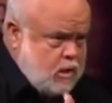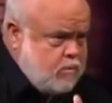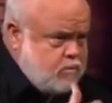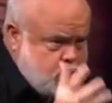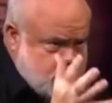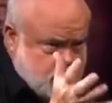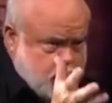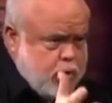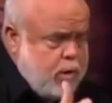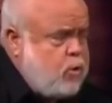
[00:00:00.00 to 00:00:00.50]
end up
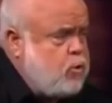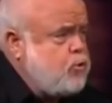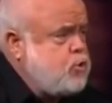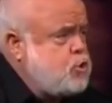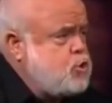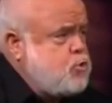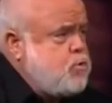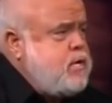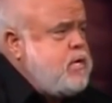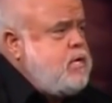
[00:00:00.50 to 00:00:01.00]
showing on the
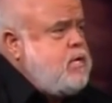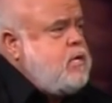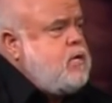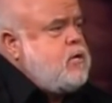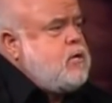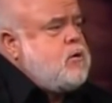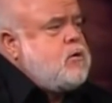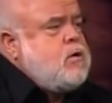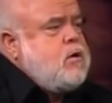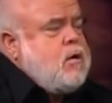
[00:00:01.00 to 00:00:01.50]
screen
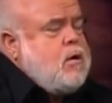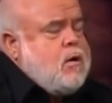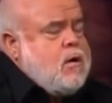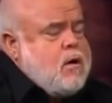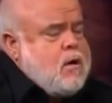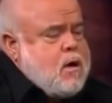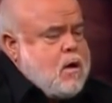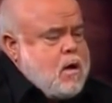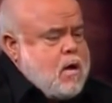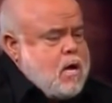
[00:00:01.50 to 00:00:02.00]
here,
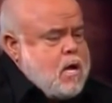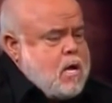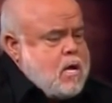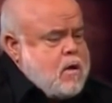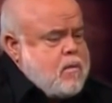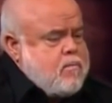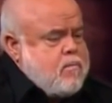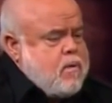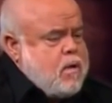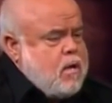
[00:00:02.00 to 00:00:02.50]

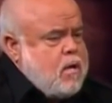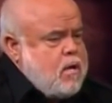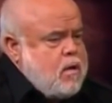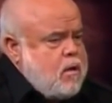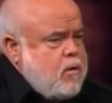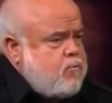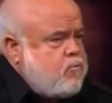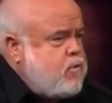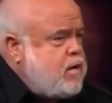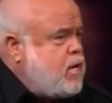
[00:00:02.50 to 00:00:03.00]

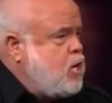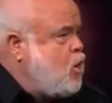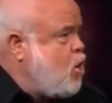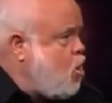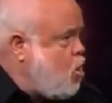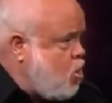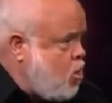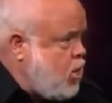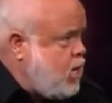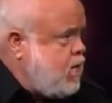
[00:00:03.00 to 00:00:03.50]

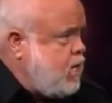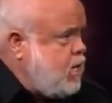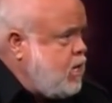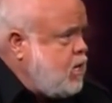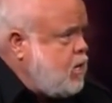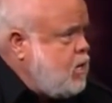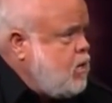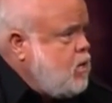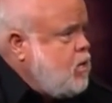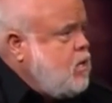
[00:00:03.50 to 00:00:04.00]

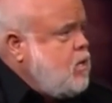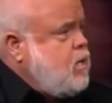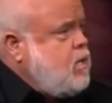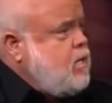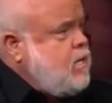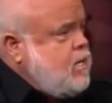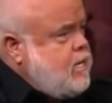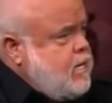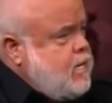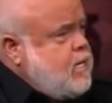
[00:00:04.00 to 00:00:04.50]
regarding
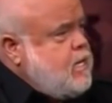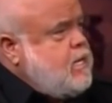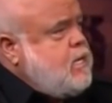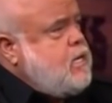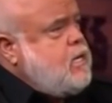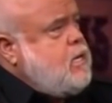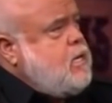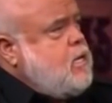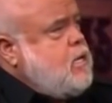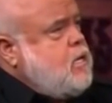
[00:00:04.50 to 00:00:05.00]

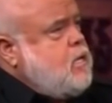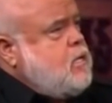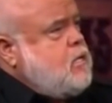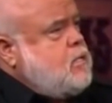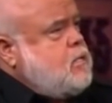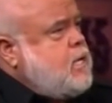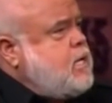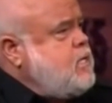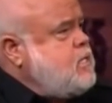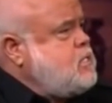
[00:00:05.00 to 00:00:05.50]
in
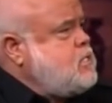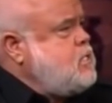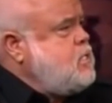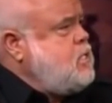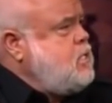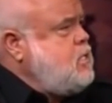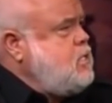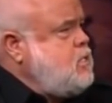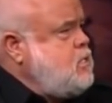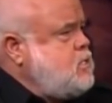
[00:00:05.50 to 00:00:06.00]

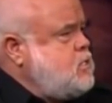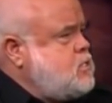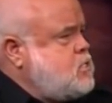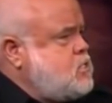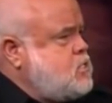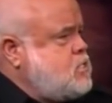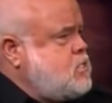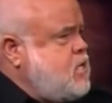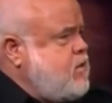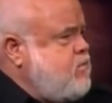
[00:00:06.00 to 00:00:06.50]

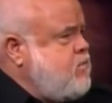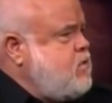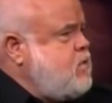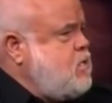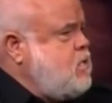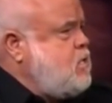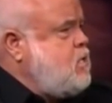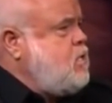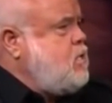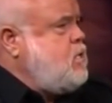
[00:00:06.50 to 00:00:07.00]

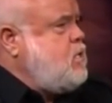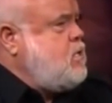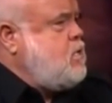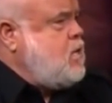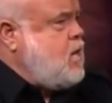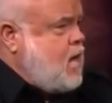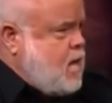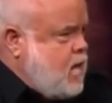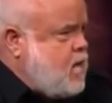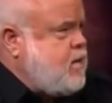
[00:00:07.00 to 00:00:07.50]

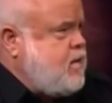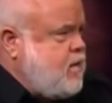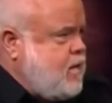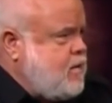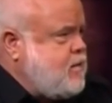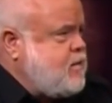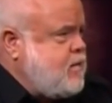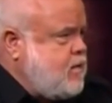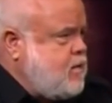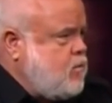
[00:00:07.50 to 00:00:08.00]
1979,
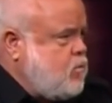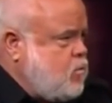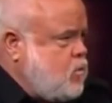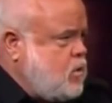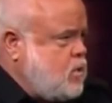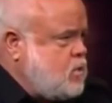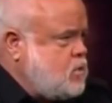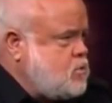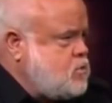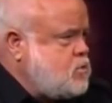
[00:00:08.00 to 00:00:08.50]
I think it
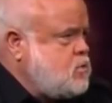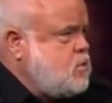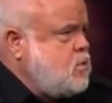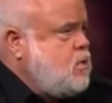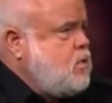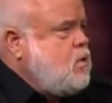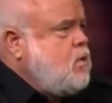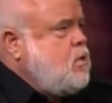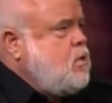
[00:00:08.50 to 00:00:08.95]
was,